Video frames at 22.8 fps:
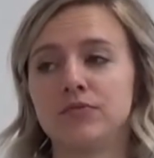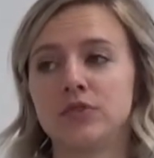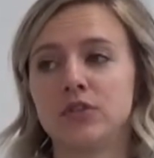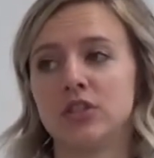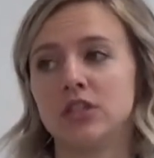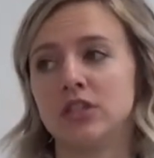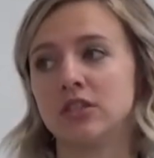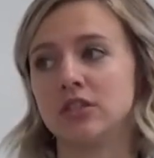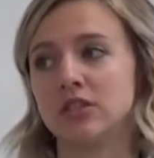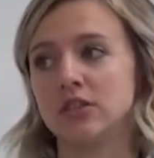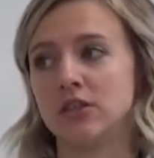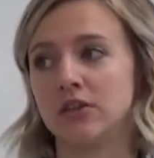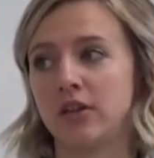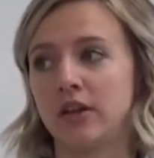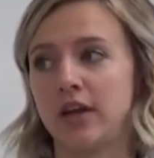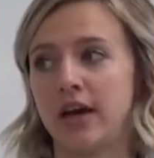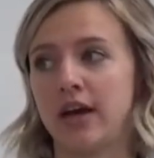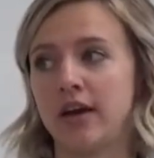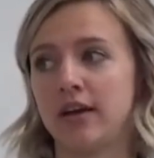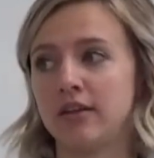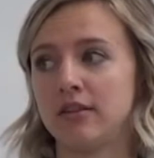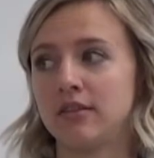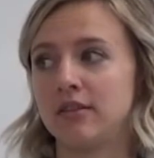just so
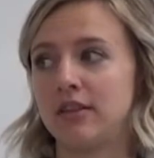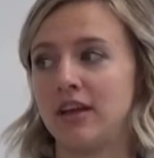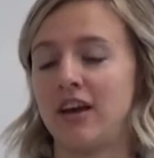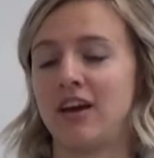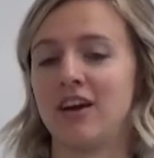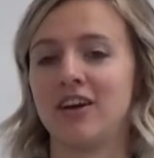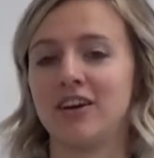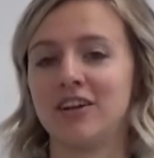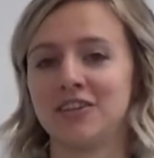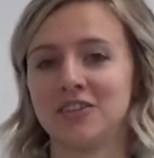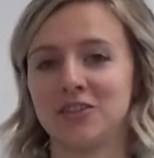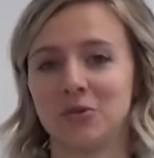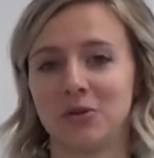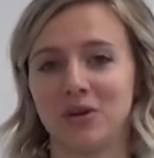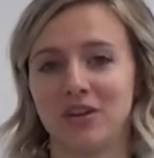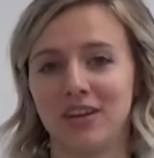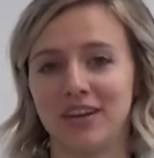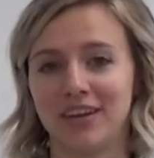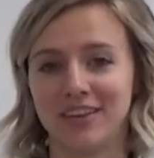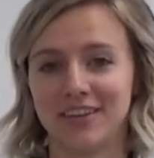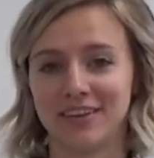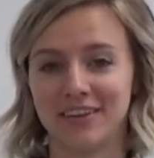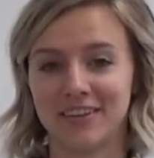that they aren't
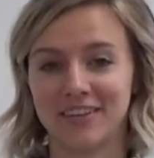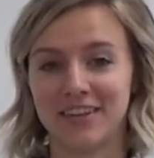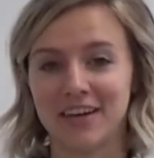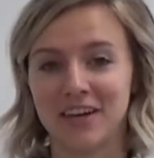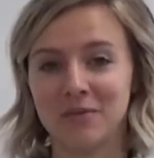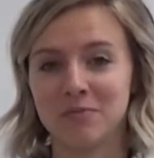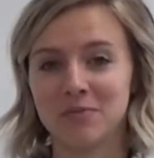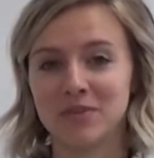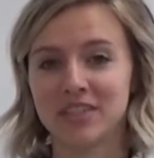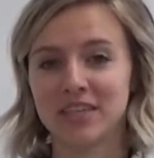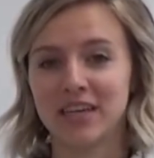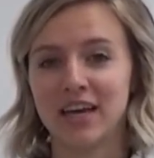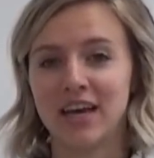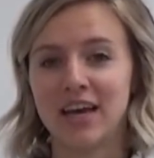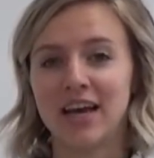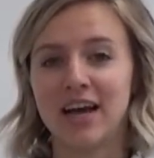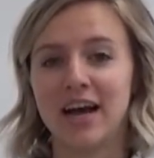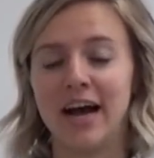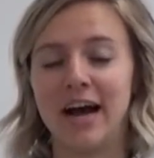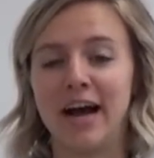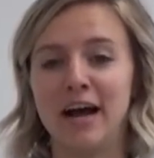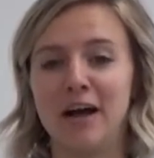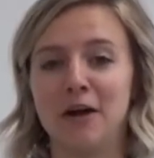twiddling their thumbs.
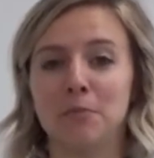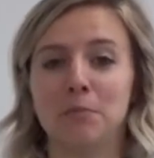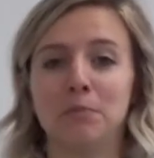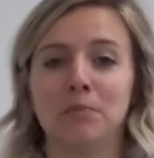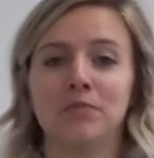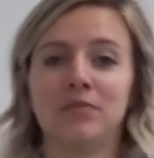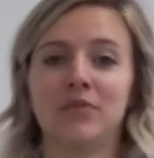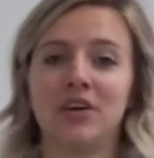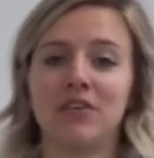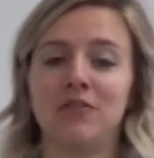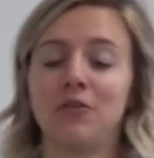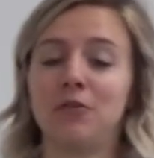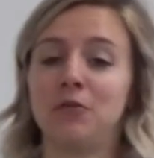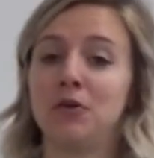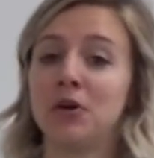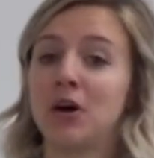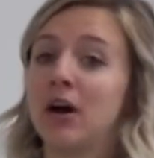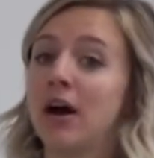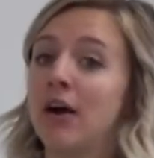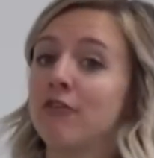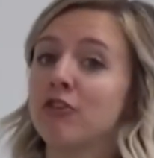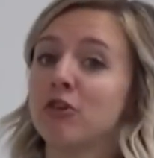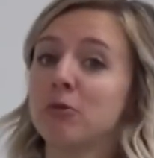If you
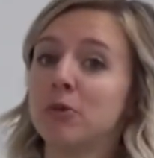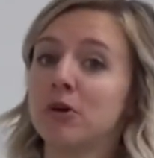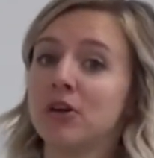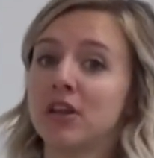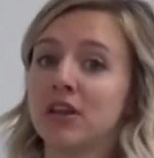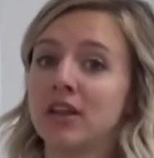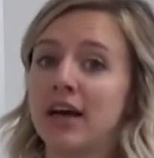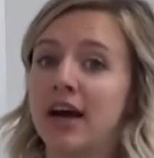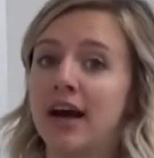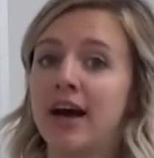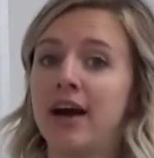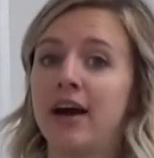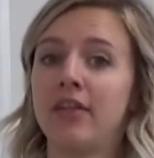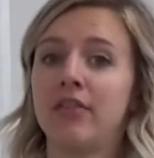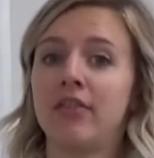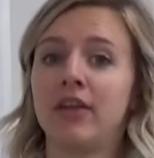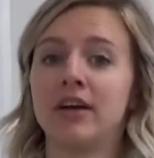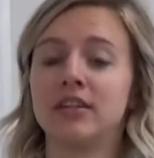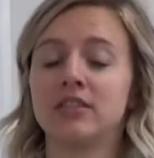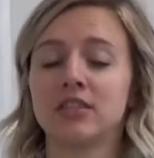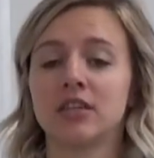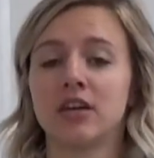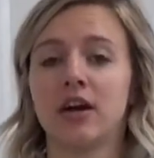feel comfortable with that,
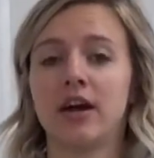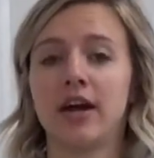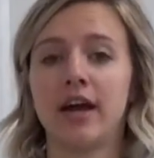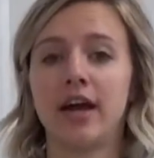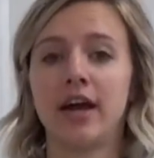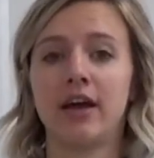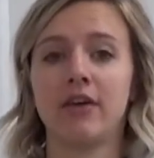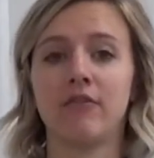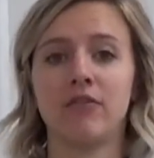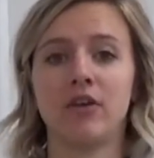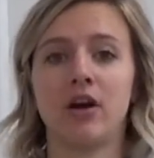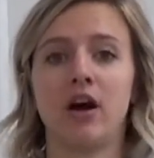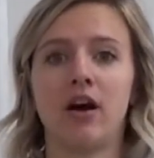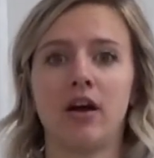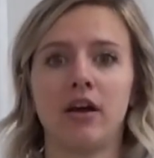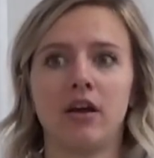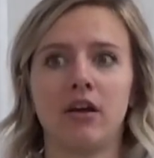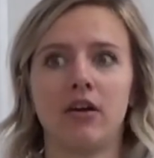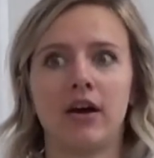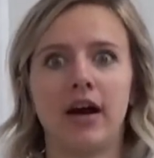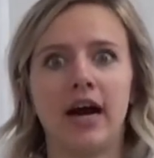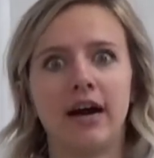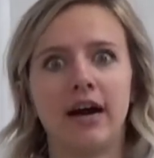that's great. If not, you don't